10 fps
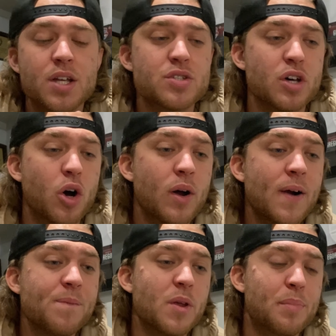So
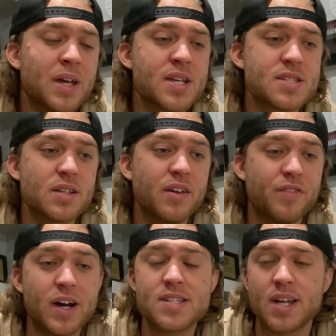the biggest
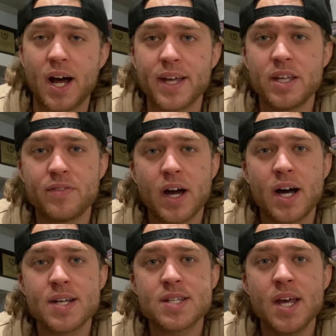advice that I give
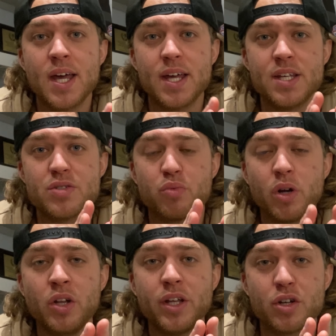guys is
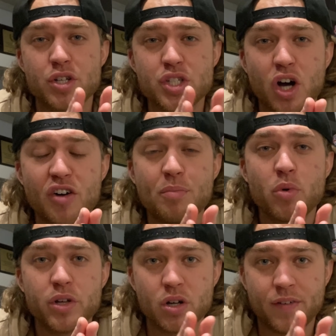really your
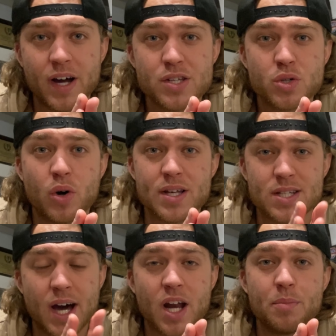sophomore year of high school has
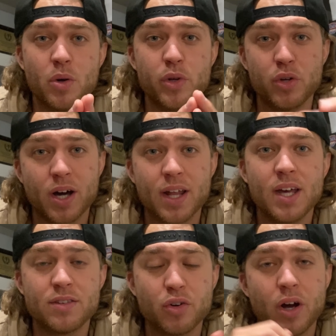got to be when you got to
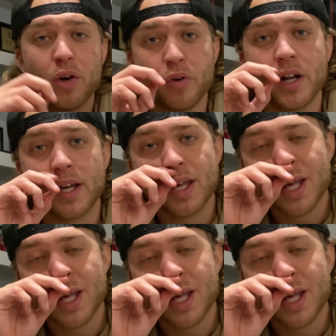hit the ground running.